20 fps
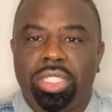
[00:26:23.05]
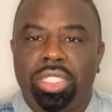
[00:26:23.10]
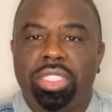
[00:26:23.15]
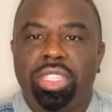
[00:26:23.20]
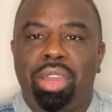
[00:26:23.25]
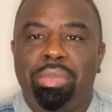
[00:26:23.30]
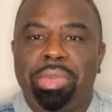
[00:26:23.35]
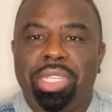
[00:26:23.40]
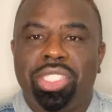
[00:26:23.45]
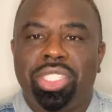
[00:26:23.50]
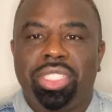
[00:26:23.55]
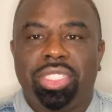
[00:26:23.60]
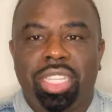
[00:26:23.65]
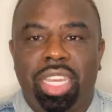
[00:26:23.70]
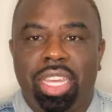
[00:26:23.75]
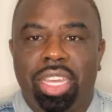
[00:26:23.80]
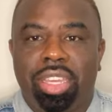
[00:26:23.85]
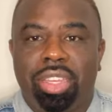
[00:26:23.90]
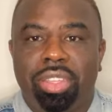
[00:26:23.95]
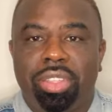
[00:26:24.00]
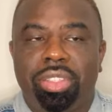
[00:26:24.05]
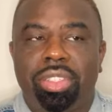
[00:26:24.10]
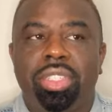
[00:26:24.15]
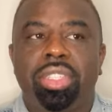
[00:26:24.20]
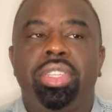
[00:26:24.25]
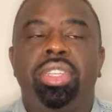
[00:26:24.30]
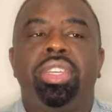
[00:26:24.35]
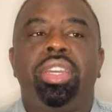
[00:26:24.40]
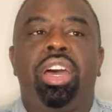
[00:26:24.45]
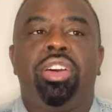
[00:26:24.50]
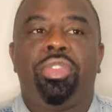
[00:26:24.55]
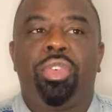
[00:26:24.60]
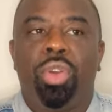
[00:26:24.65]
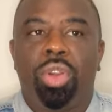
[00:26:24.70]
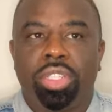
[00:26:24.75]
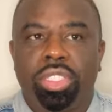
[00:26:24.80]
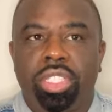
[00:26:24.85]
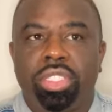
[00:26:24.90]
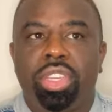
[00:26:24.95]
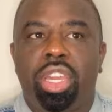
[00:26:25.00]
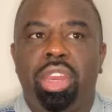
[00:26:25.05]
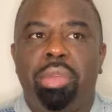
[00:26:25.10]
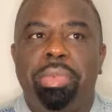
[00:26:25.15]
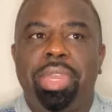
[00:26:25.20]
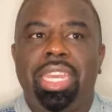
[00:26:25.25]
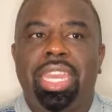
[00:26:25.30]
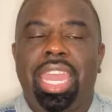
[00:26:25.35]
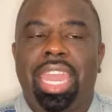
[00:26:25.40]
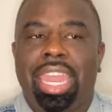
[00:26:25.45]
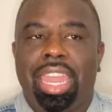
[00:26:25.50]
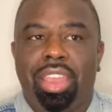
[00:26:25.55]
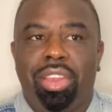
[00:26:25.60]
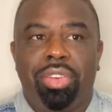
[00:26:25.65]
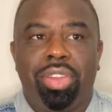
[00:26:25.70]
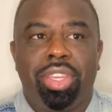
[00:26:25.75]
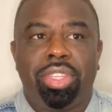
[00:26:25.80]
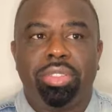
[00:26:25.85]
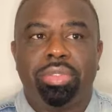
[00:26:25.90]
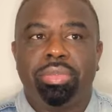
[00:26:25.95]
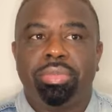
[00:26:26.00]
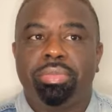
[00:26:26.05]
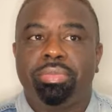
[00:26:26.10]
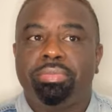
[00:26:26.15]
it's going to be Giselle. Of course, it's going to be Karen.